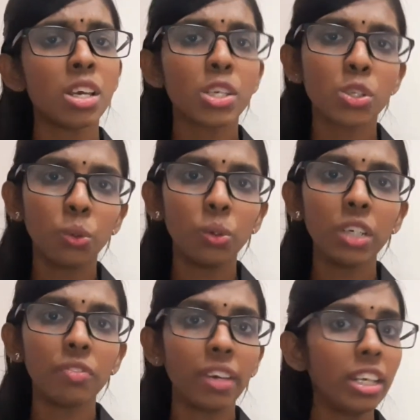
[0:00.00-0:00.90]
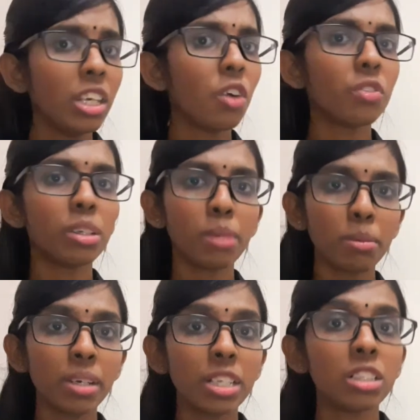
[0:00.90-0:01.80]
So if any of the
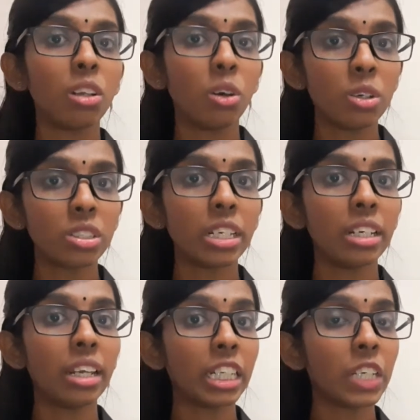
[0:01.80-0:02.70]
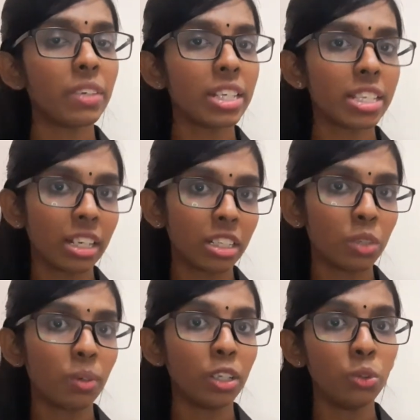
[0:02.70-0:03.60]
member is lost in activity center
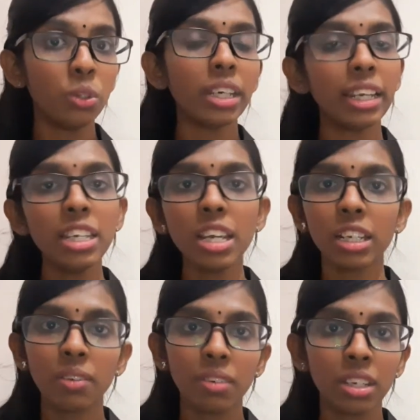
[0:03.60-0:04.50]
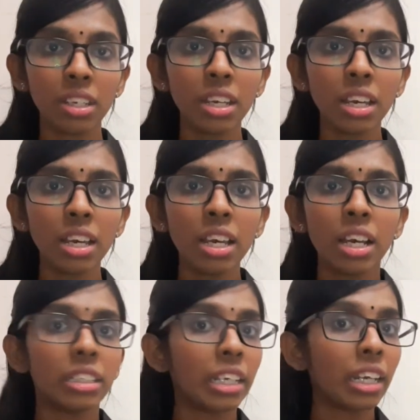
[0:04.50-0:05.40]
while doing any activity,
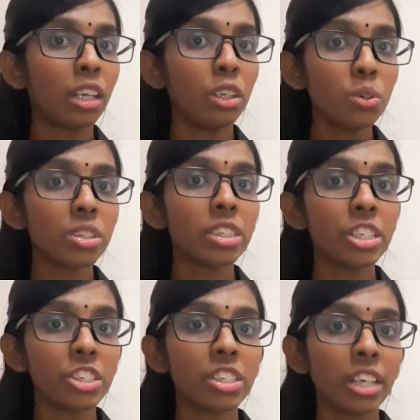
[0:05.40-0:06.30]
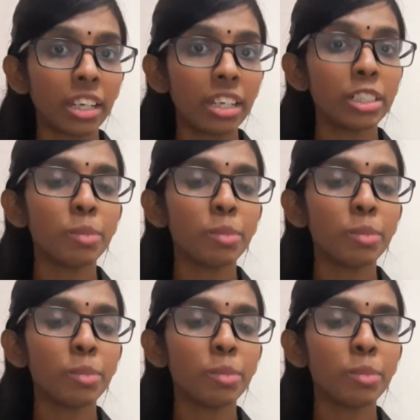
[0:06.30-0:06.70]
they can use this jacket